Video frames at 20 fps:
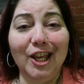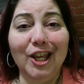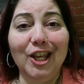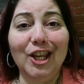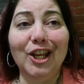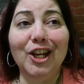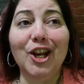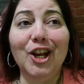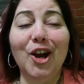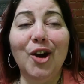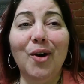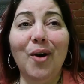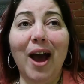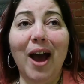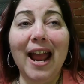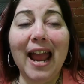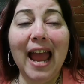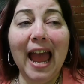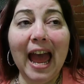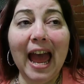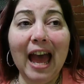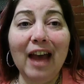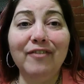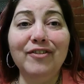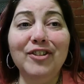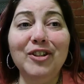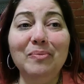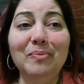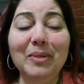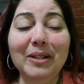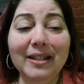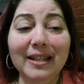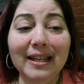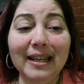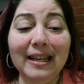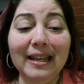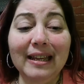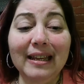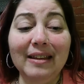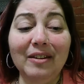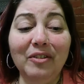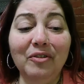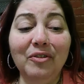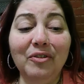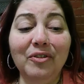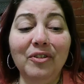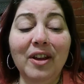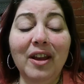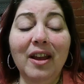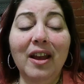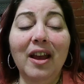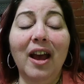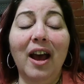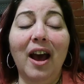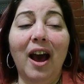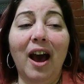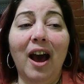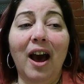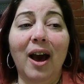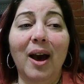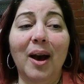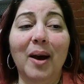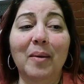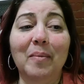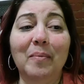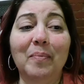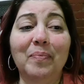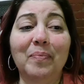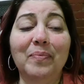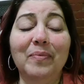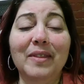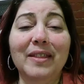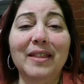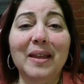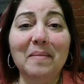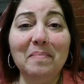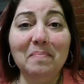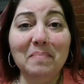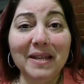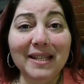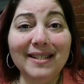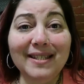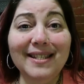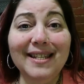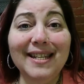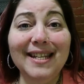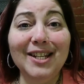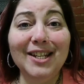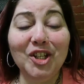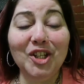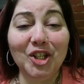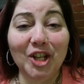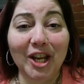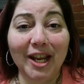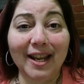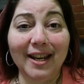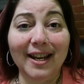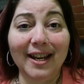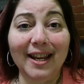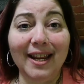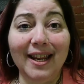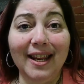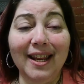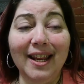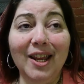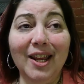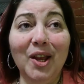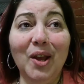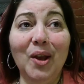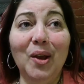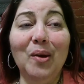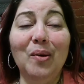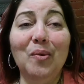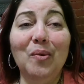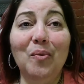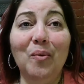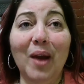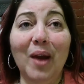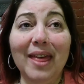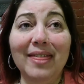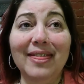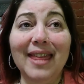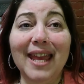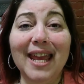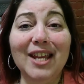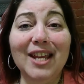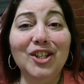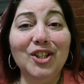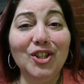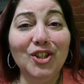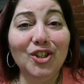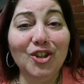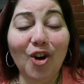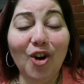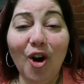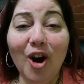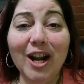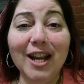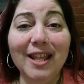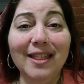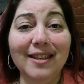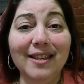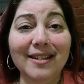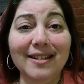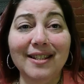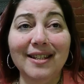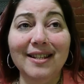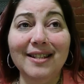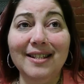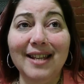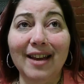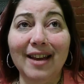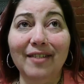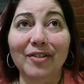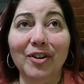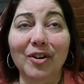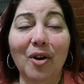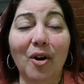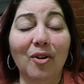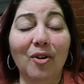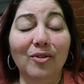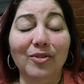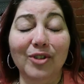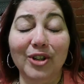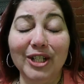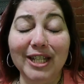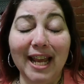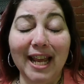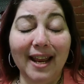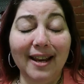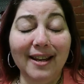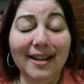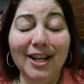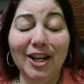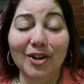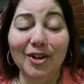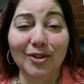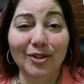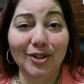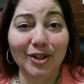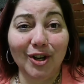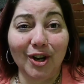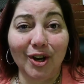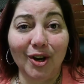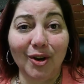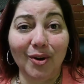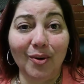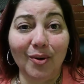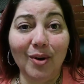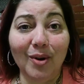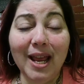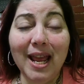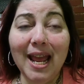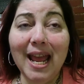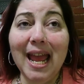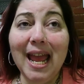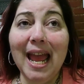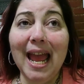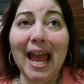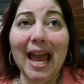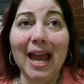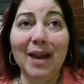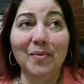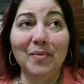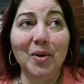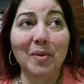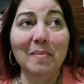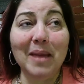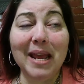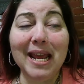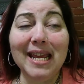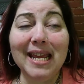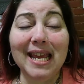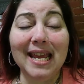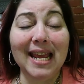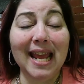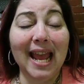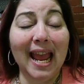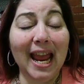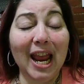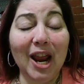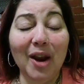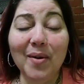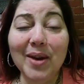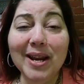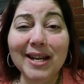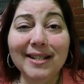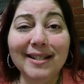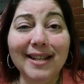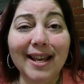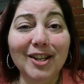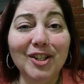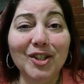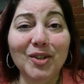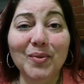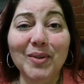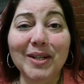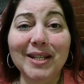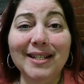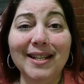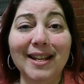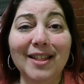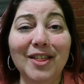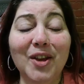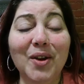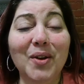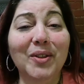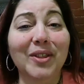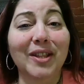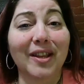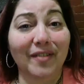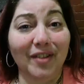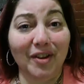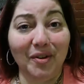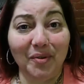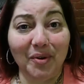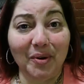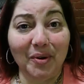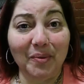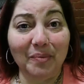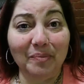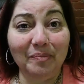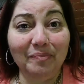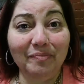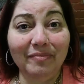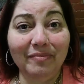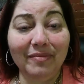You know, I have to believe that Misty and Shani, when they started this endeavor over 10 years ago and were making hair accessories in their living room,